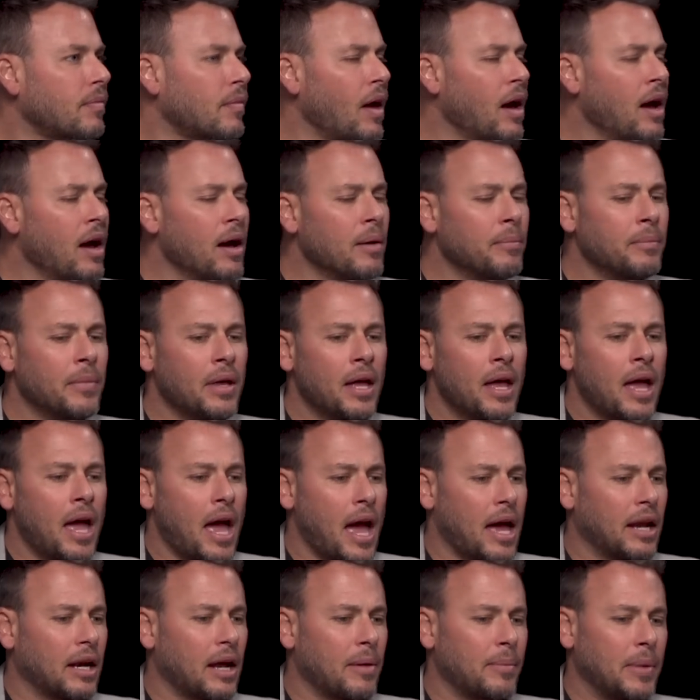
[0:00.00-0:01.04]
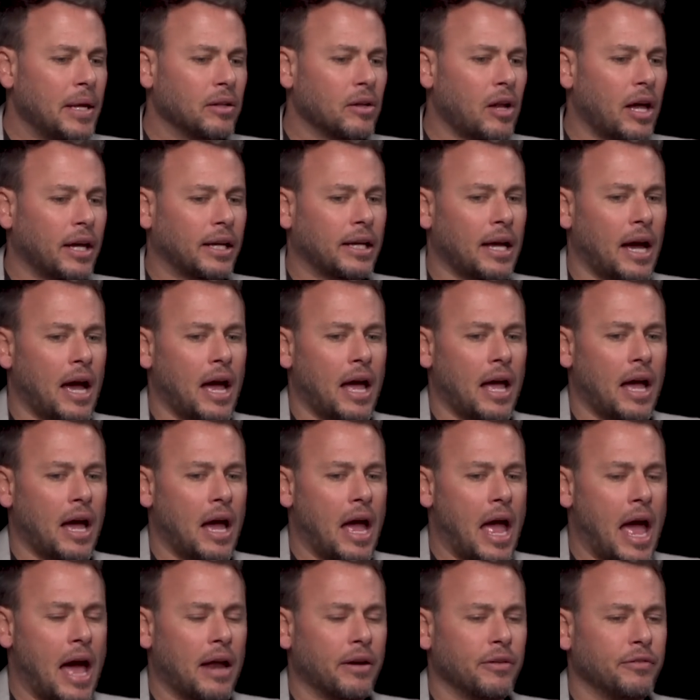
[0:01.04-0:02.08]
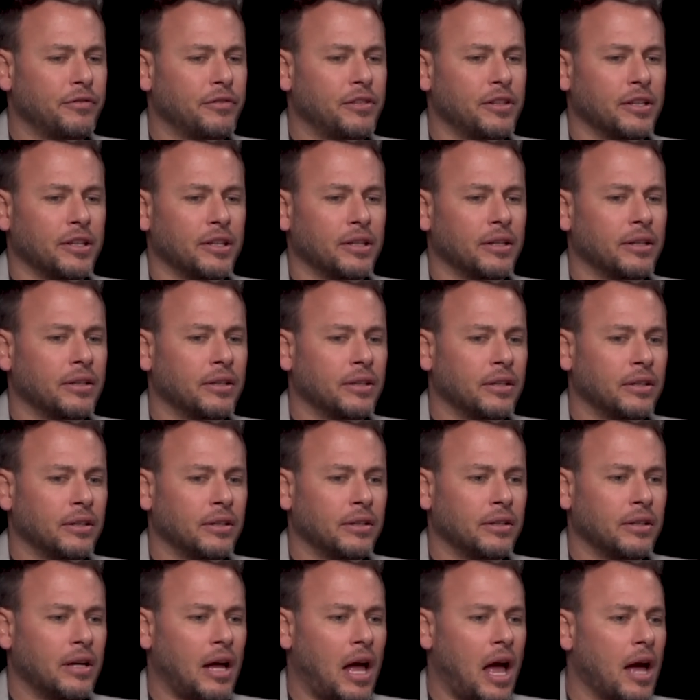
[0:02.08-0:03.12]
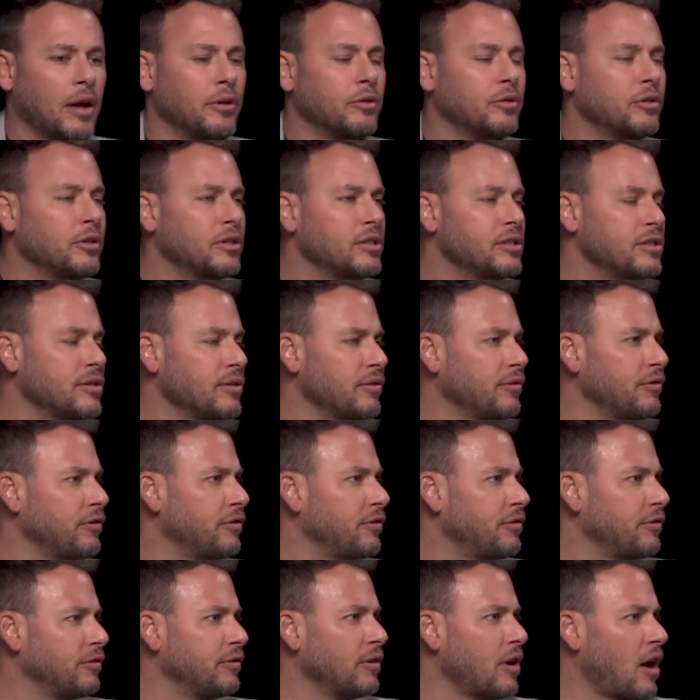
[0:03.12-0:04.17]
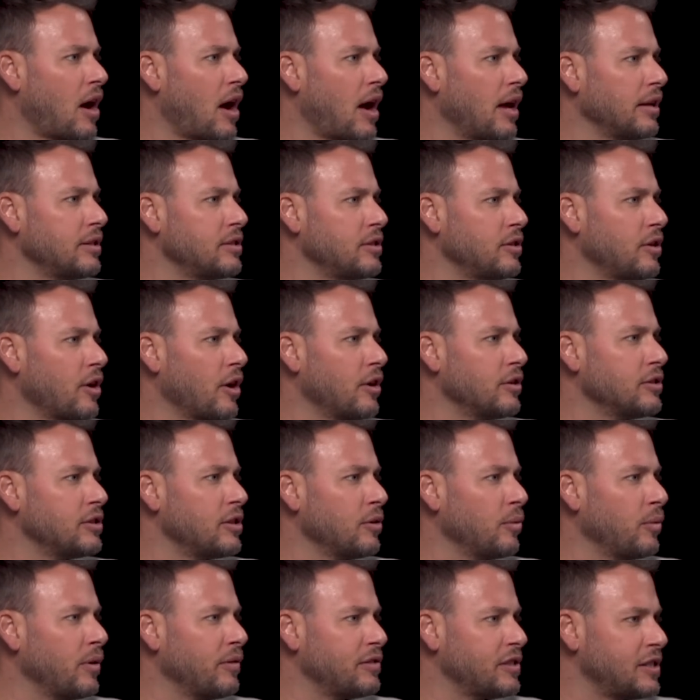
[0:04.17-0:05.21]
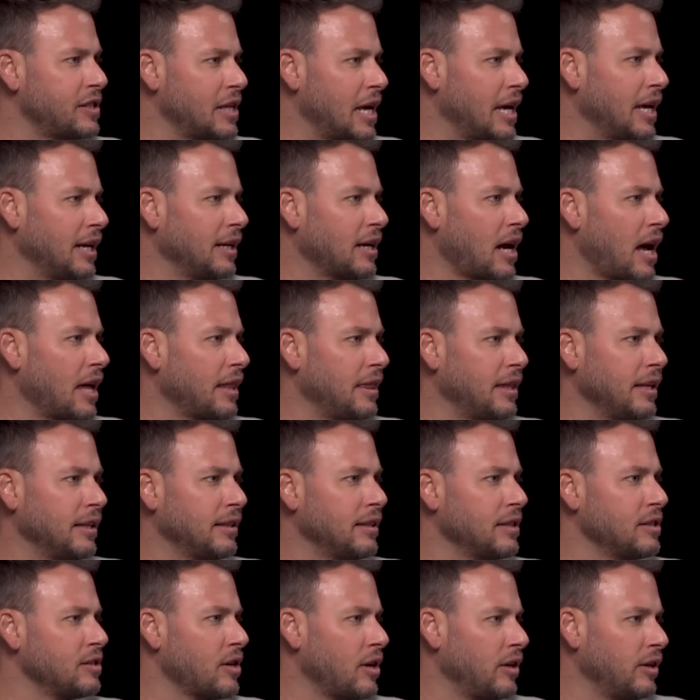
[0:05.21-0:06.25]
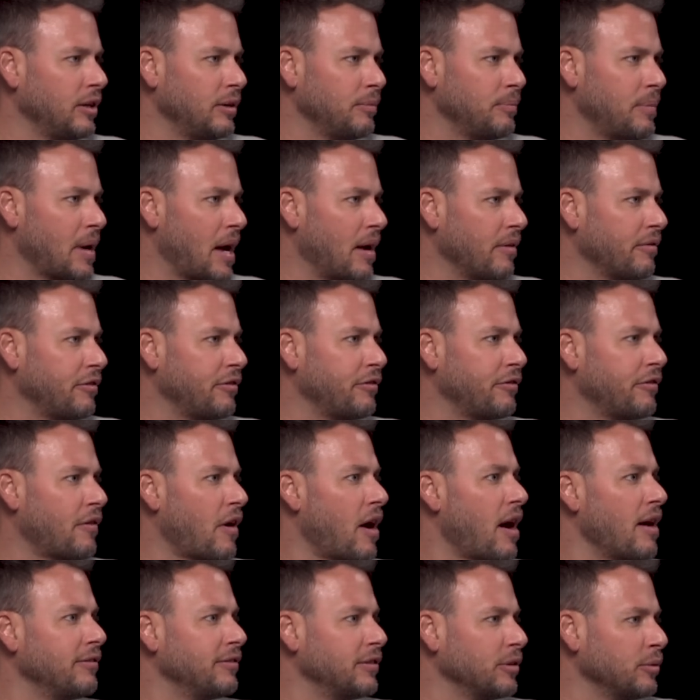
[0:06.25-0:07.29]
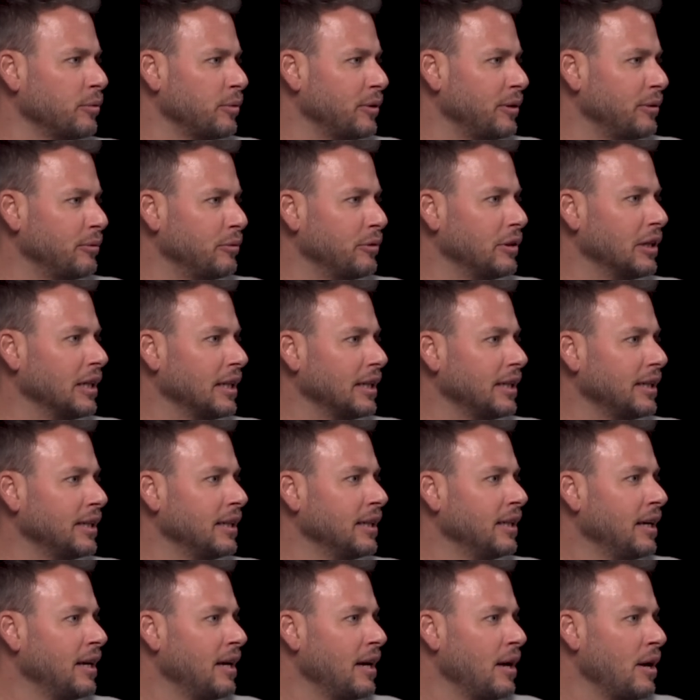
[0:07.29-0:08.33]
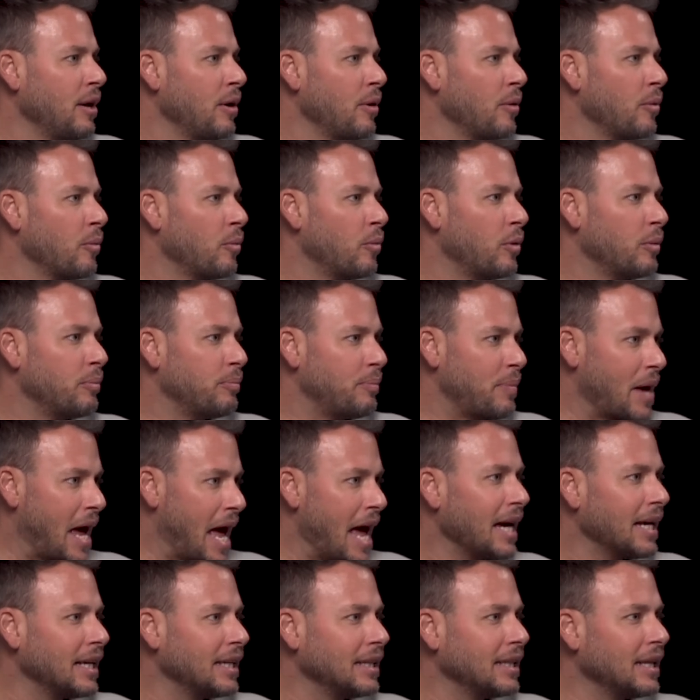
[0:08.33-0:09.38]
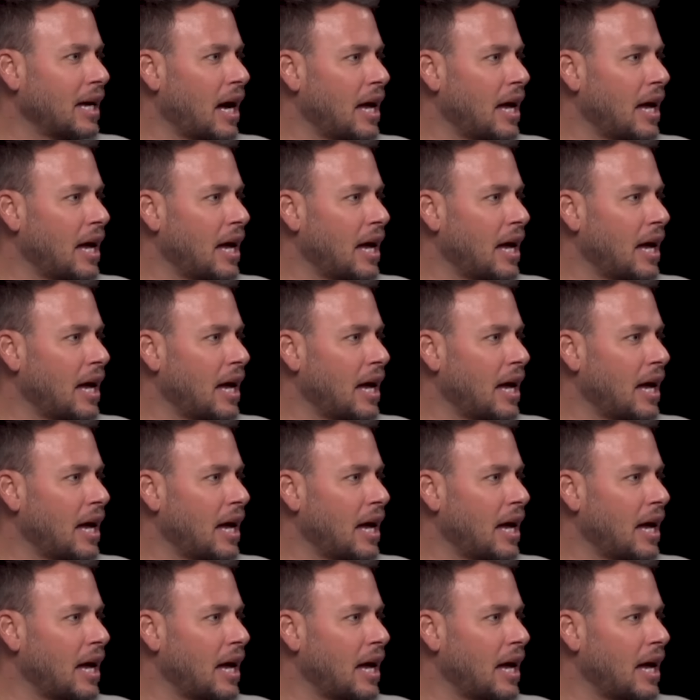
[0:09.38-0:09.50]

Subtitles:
And I mean, like, out of the hundreds of ICOs that we've seen, I think there's only about 5 that we really would back.